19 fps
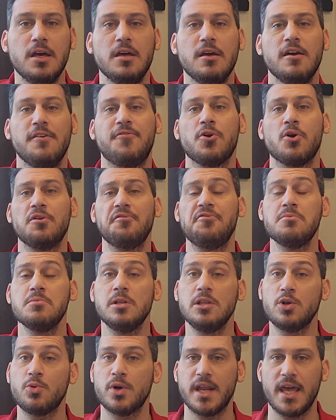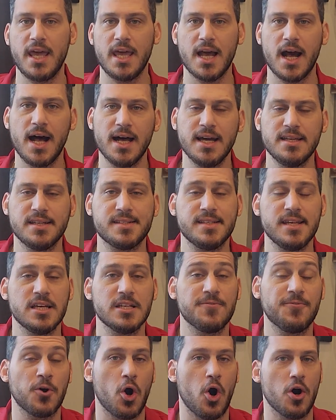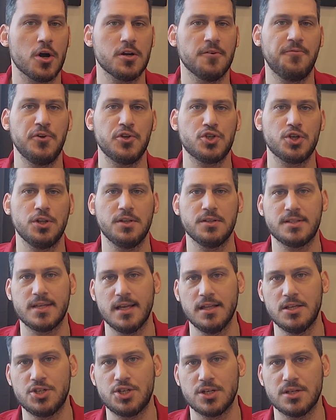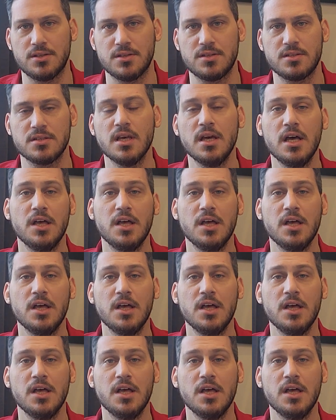If you're unfamiliar with AI, it stands for artificial intelligence.